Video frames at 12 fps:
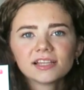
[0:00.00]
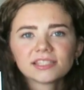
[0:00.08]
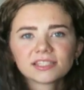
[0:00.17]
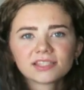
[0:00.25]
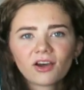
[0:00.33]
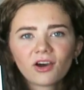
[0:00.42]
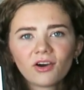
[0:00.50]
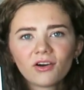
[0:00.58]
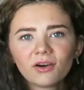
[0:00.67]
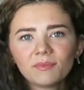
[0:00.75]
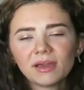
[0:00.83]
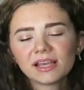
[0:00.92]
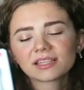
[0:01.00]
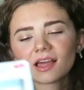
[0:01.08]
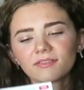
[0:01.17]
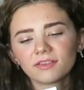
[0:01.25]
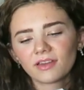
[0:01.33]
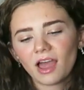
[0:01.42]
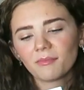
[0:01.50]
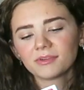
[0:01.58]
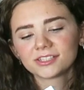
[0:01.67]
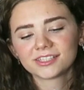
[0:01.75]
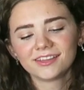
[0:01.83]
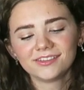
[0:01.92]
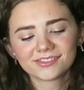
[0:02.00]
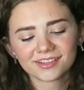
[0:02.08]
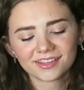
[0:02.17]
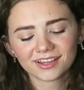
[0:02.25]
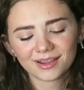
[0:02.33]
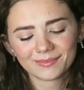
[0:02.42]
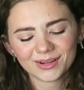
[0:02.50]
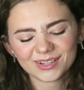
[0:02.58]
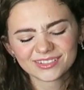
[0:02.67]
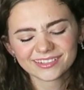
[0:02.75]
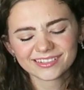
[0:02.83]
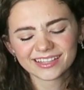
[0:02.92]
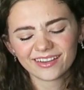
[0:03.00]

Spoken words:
So based off of how much they use in the commercials,